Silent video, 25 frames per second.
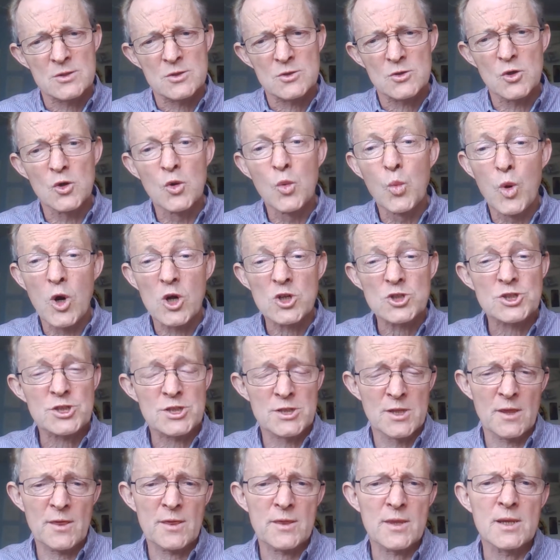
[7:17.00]
or watch
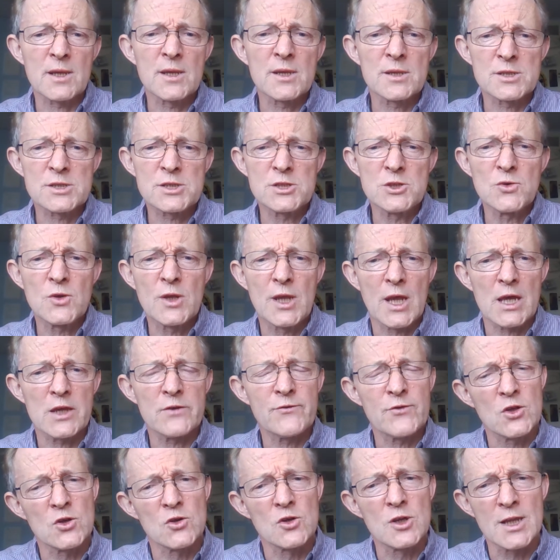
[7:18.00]
the things you gave
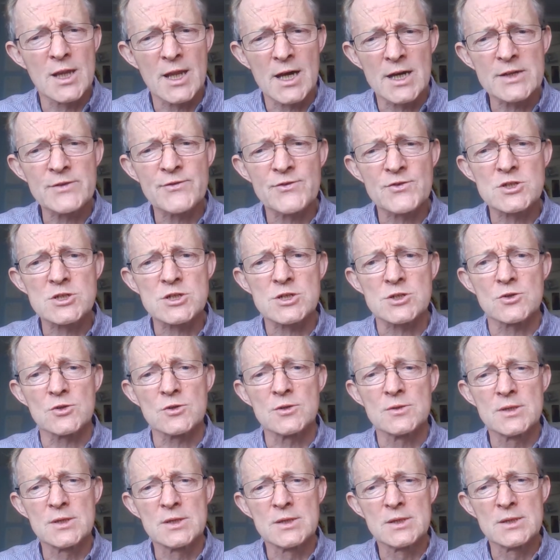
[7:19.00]
your life to
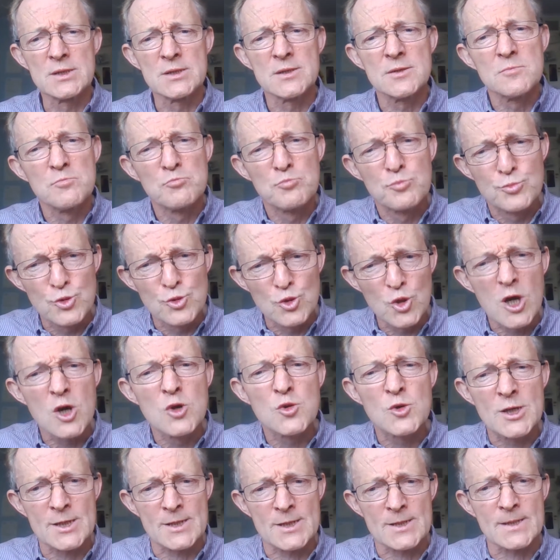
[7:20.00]

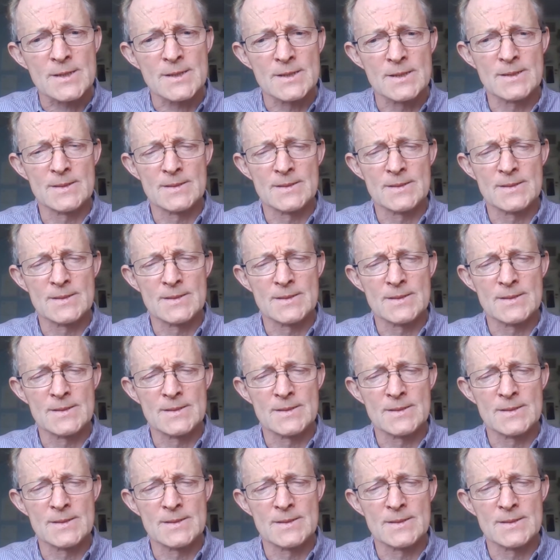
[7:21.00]
broken